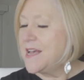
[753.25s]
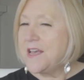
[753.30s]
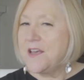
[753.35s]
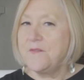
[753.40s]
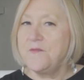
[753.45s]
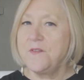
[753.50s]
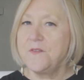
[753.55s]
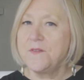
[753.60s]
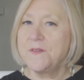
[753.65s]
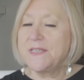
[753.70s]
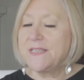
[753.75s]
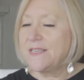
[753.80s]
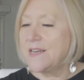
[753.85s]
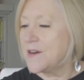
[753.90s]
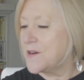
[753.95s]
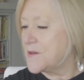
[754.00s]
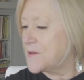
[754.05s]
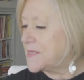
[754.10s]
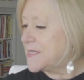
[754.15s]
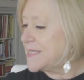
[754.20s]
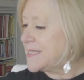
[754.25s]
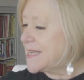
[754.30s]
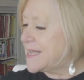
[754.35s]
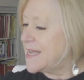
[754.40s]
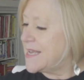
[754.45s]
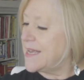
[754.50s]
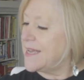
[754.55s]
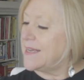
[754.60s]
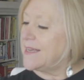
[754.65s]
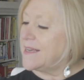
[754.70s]
if you start
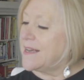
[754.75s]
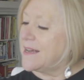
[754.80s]
seeing,